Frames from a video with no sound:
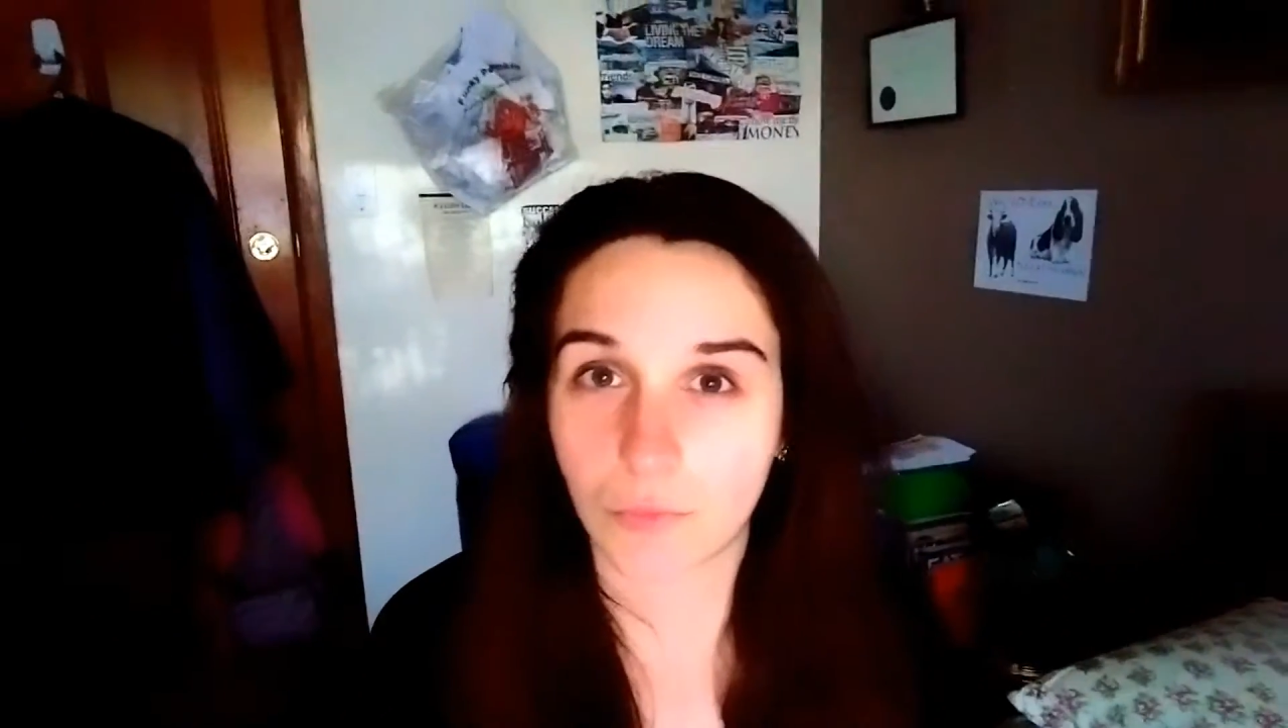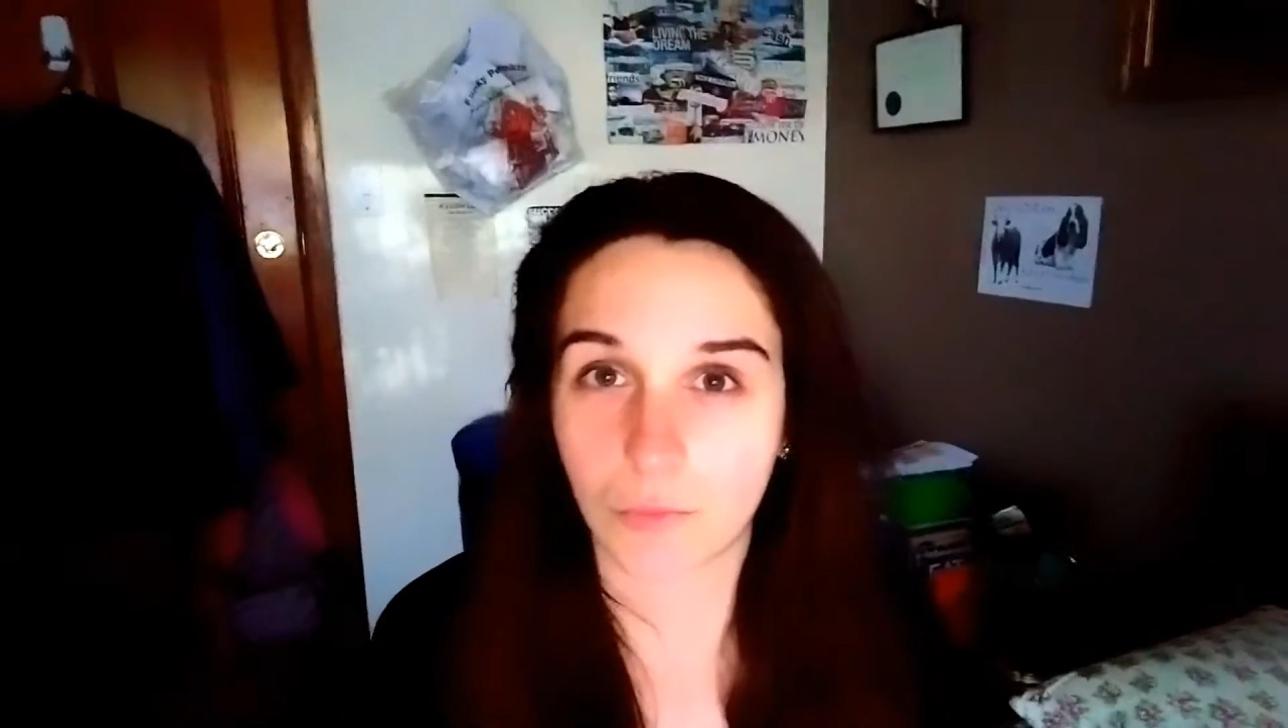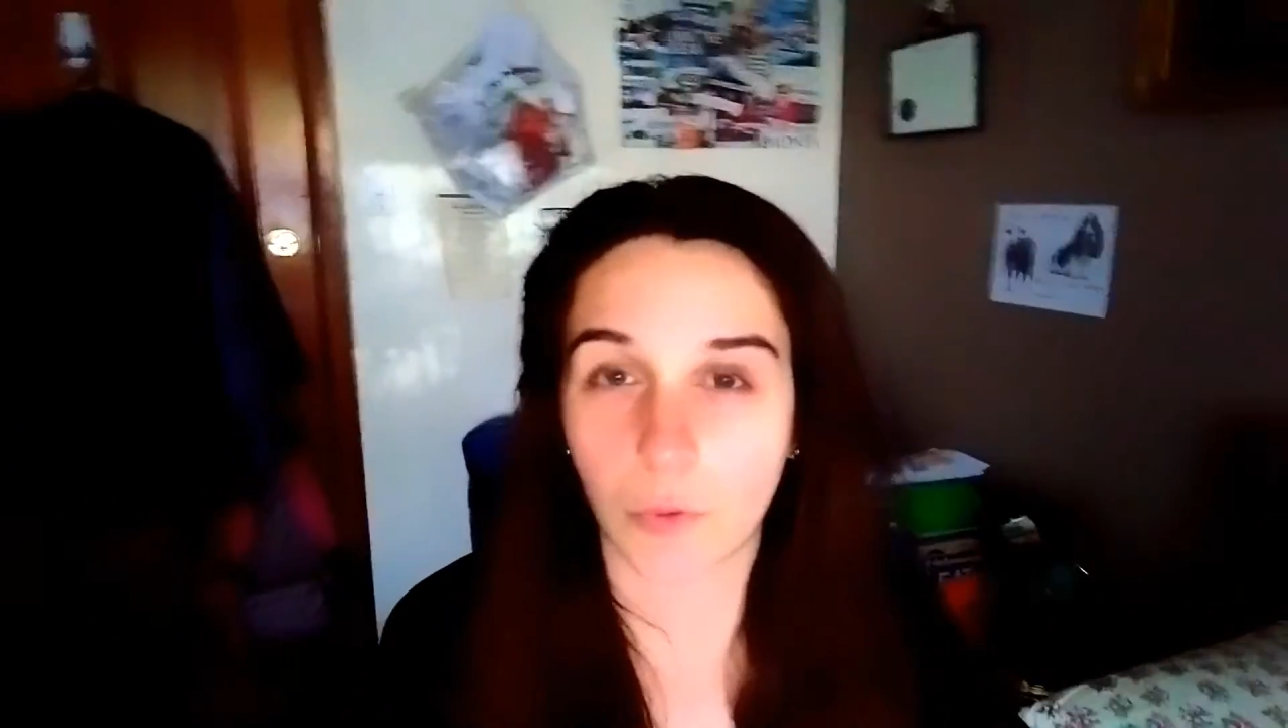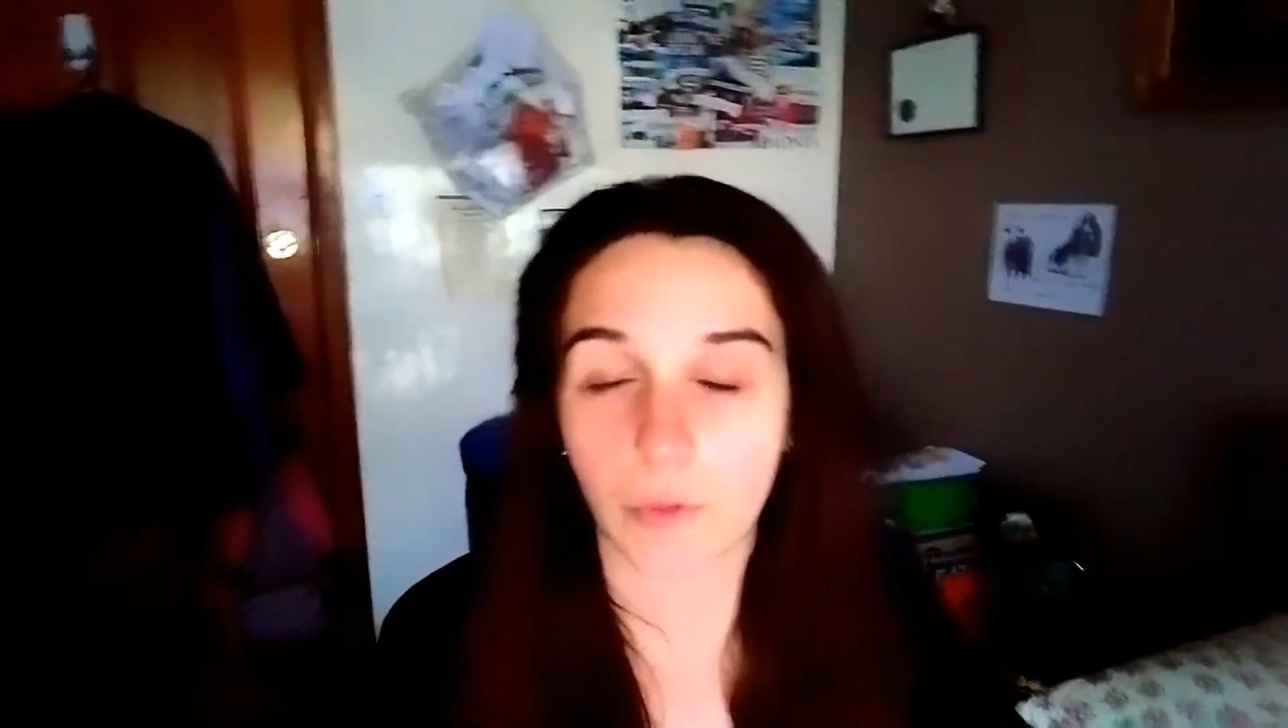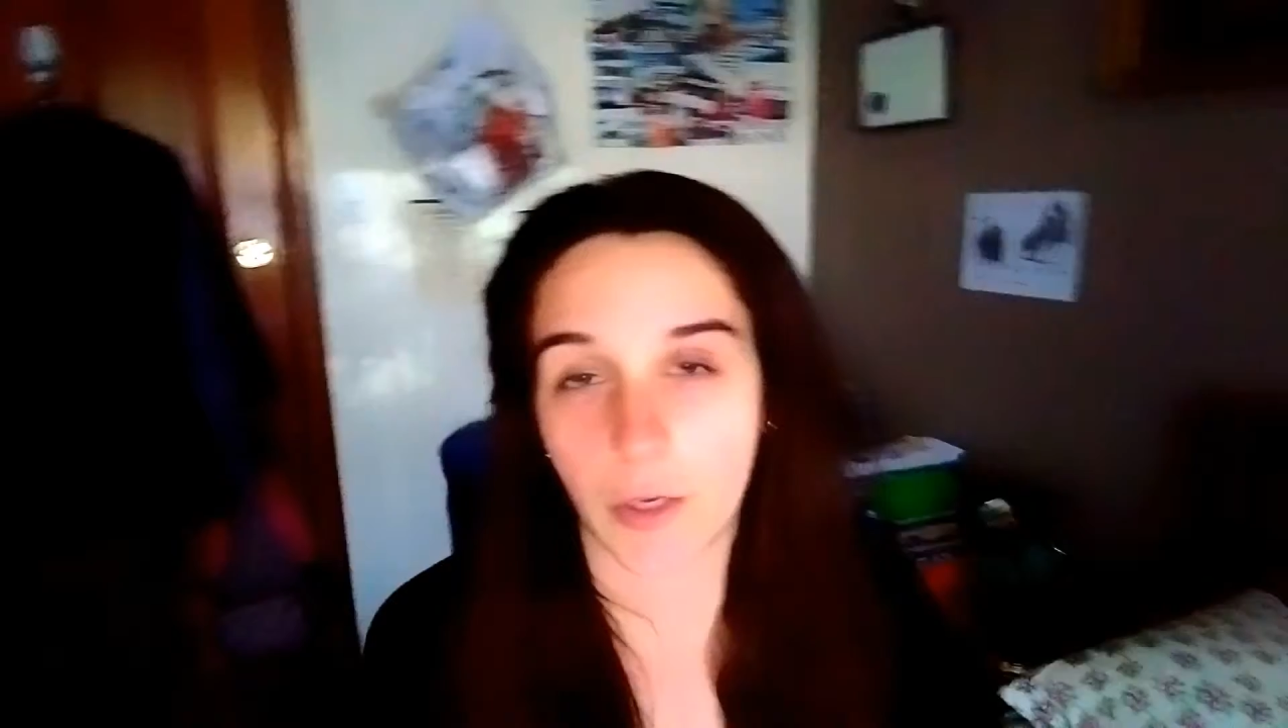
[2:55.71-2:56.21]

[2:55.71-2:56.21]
or you know